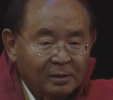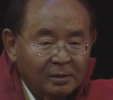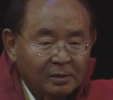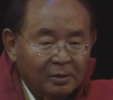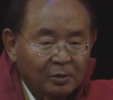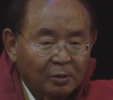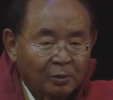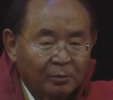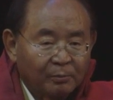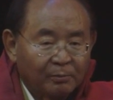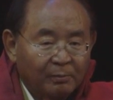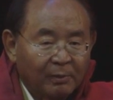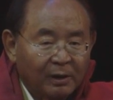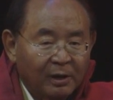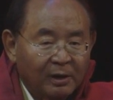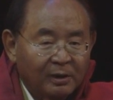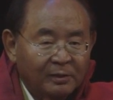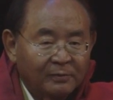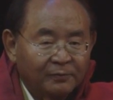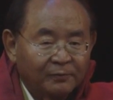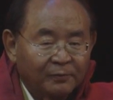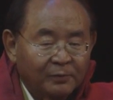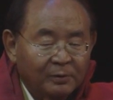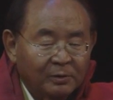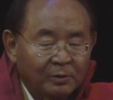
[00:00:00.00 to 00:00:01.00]
you're
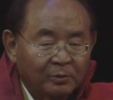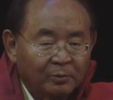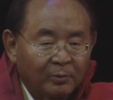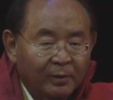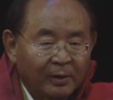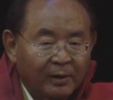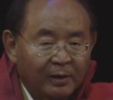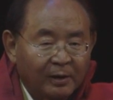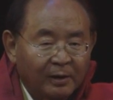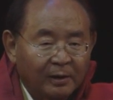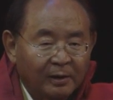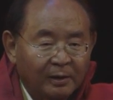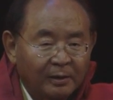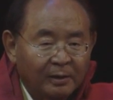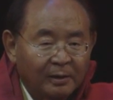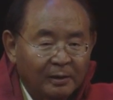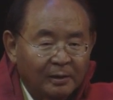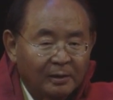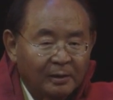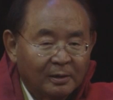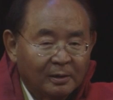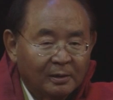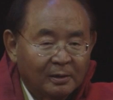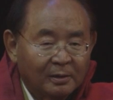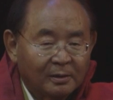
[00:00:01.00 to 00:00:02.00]
mindful and aware,
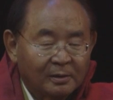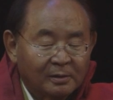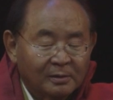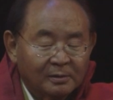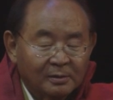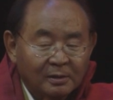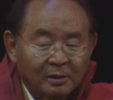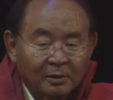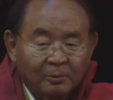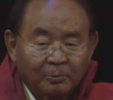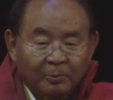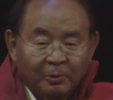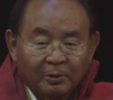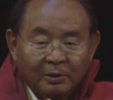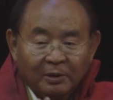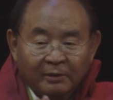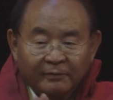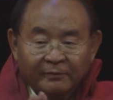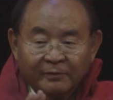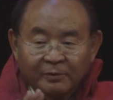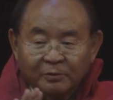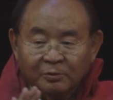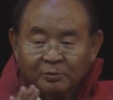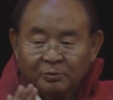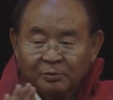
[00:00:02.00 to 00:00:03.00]
then
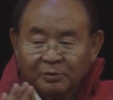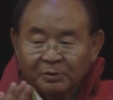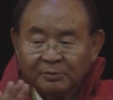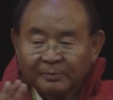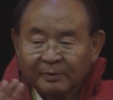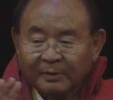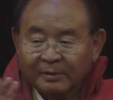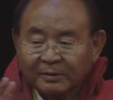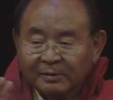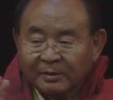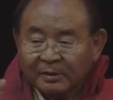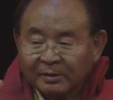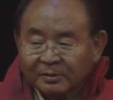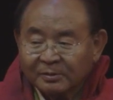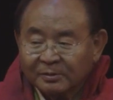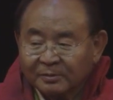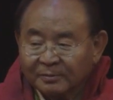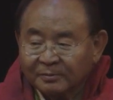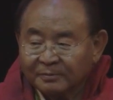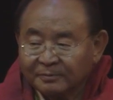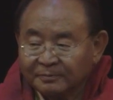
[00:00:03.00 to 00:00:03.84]
whatever you do is meditation.